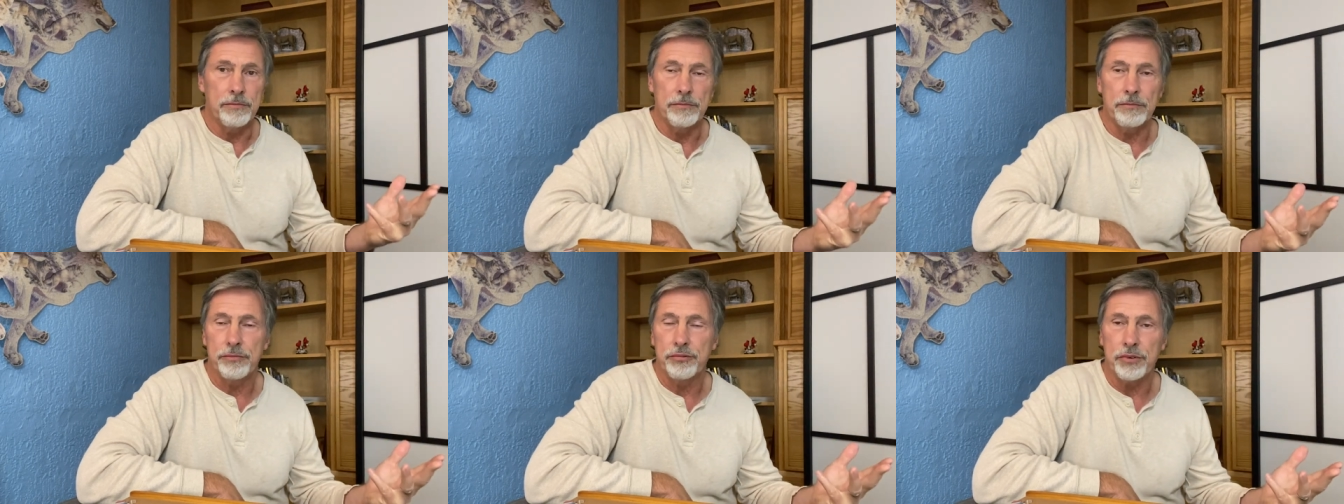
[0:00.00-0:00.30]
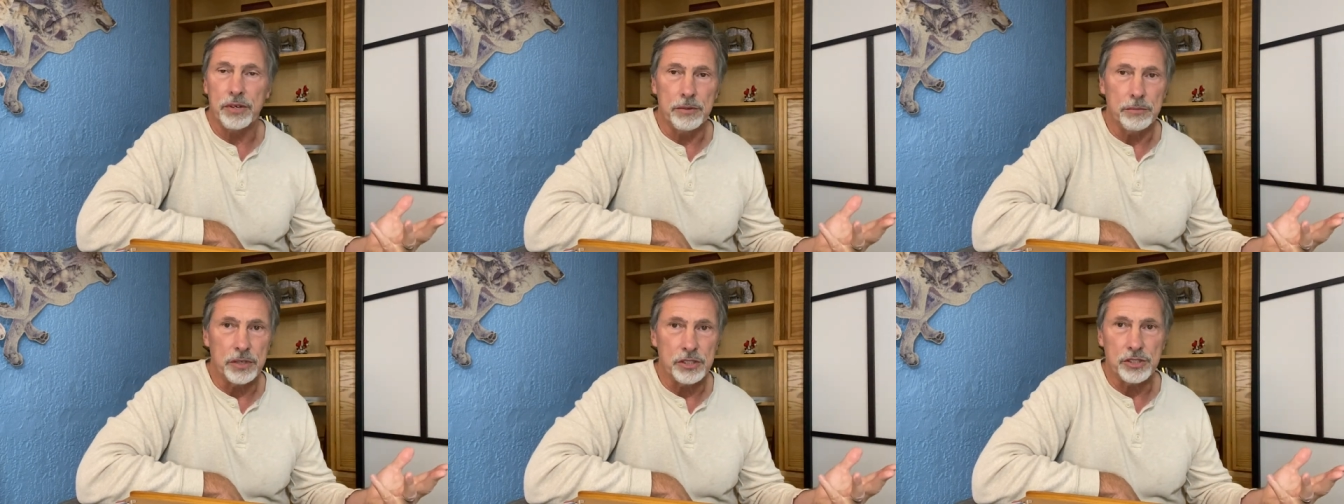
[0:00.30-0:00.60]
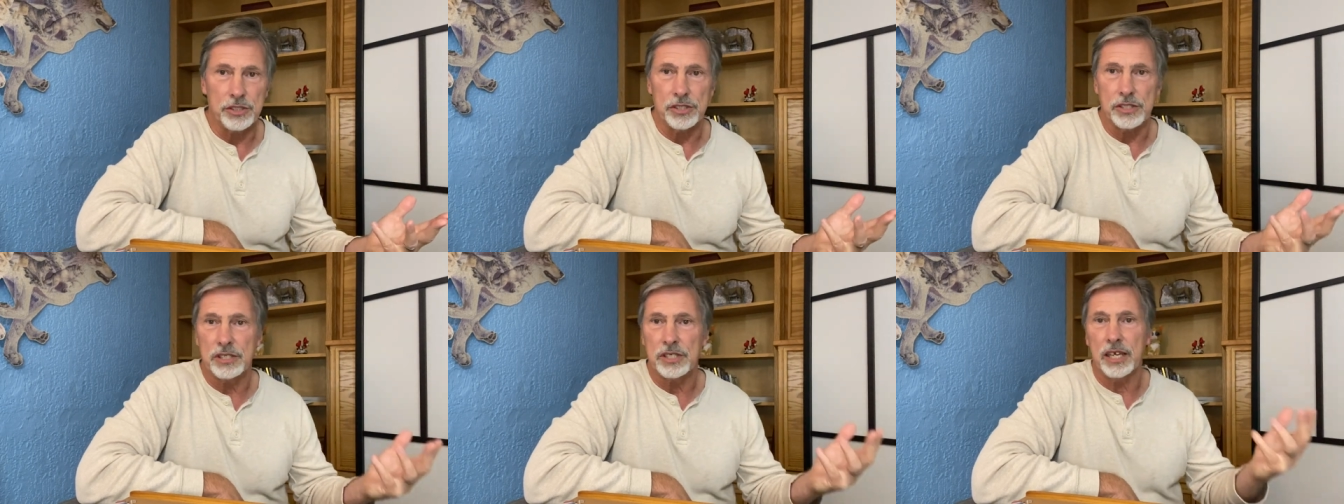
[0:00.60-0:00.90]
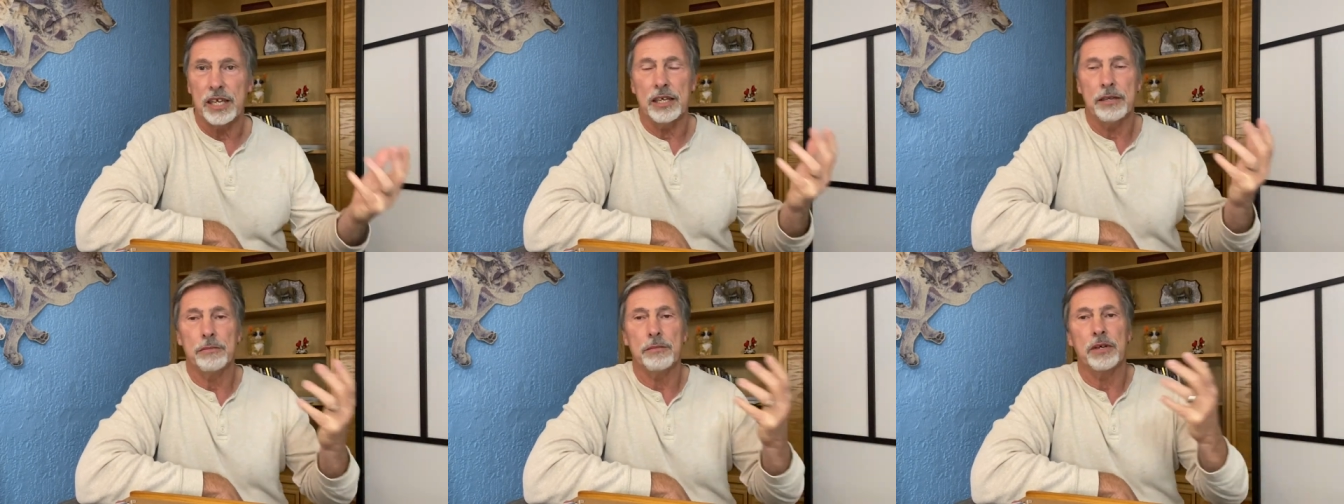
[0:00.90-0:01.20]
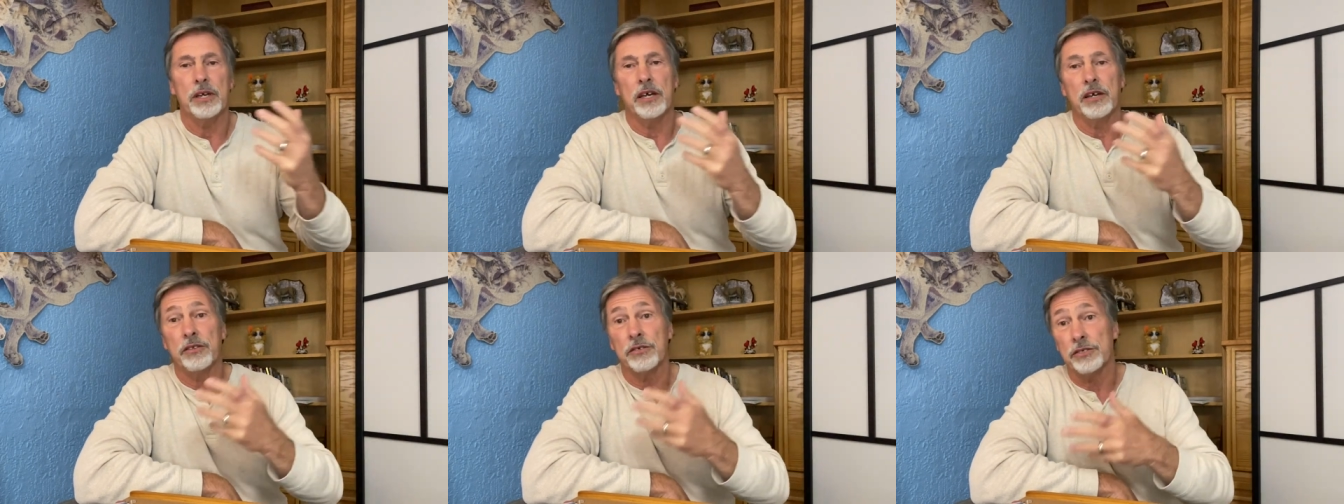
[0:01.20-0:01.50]
pretty much the same,
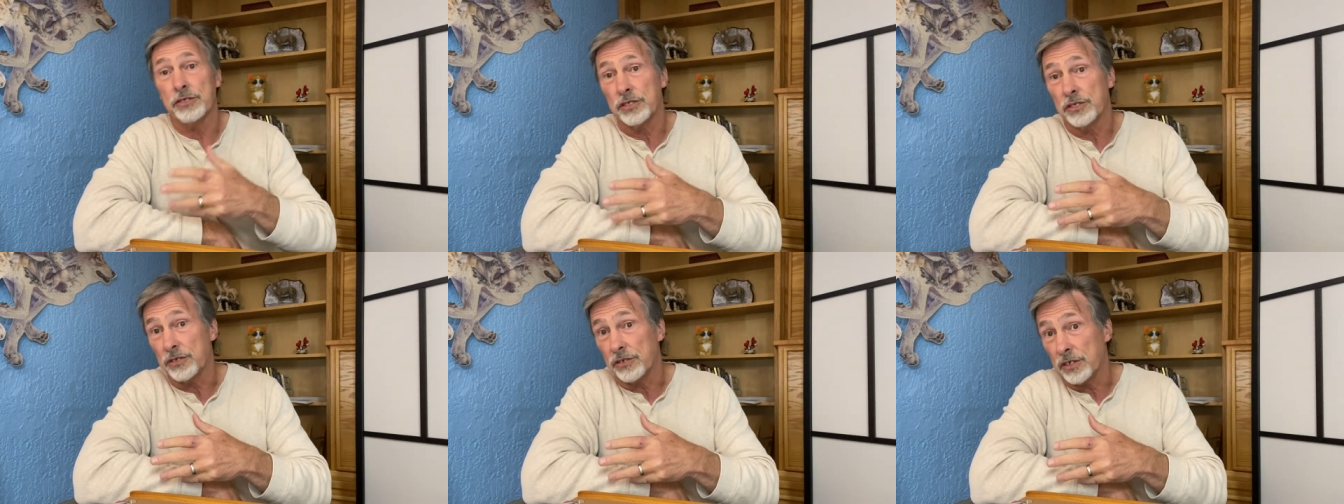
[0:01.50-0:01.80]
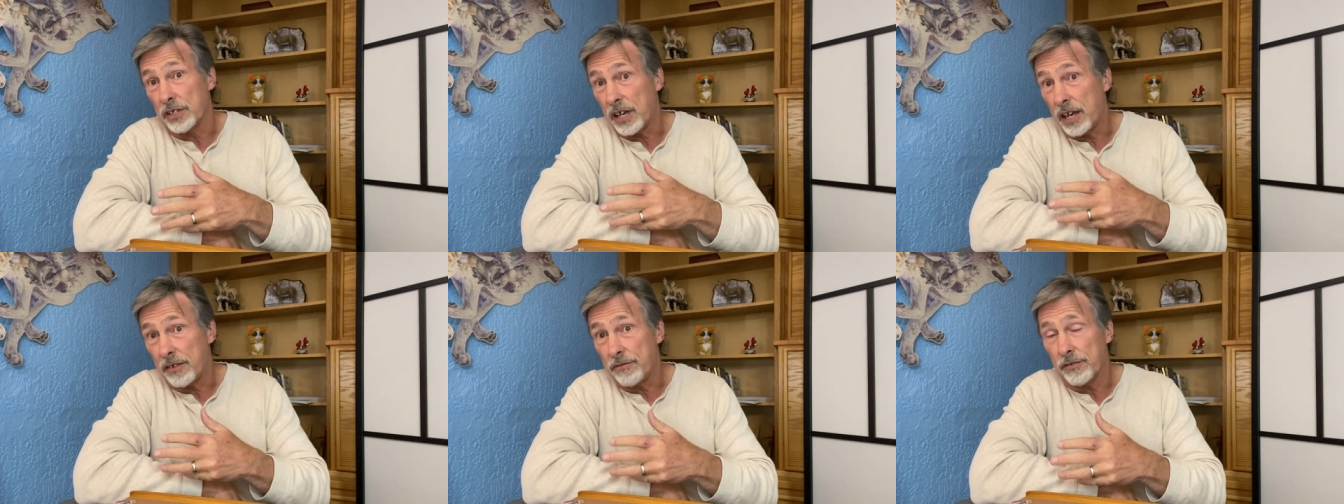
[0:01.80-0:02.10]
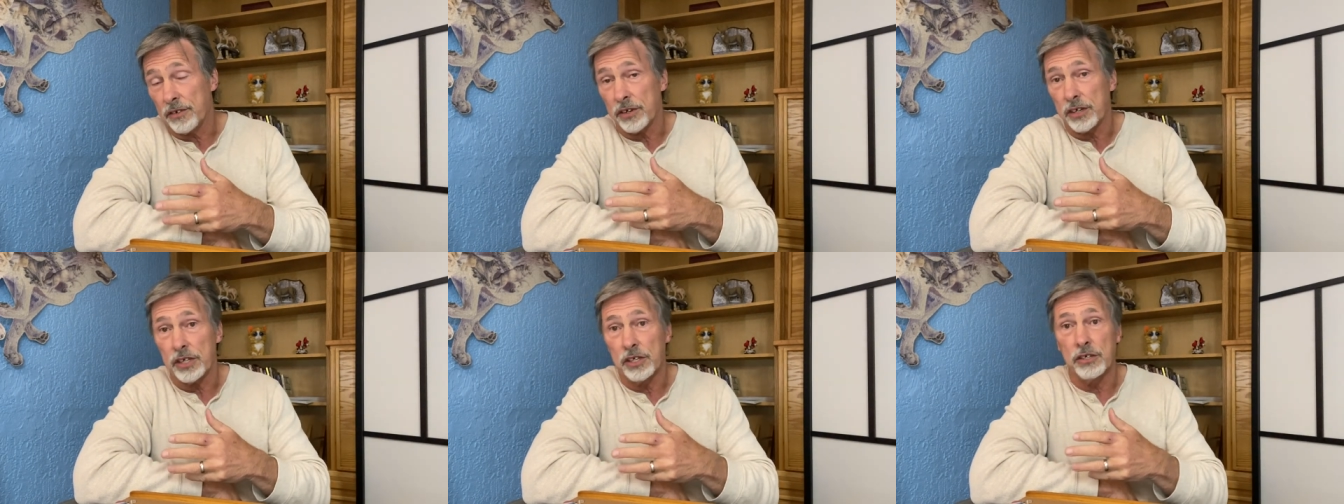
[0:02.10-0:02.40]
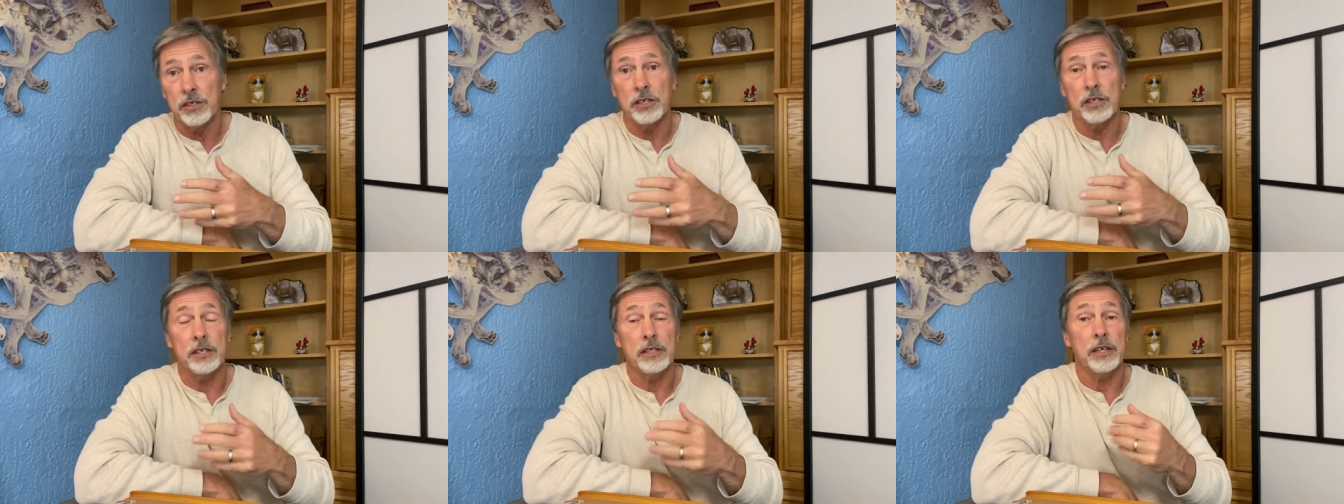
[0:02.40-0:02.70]
others are not very good.